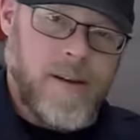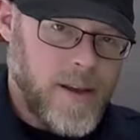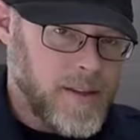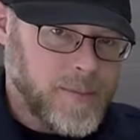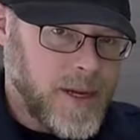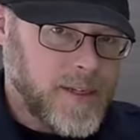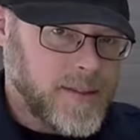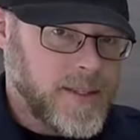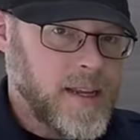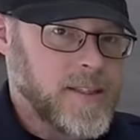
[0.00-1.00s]
as much as
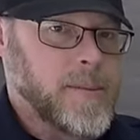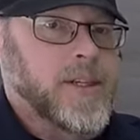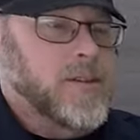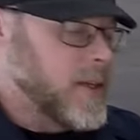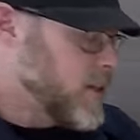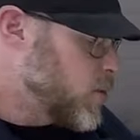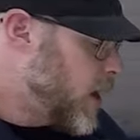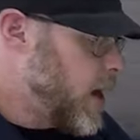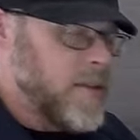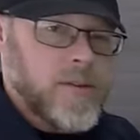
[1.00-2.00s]
it takes to make sure that it's wet.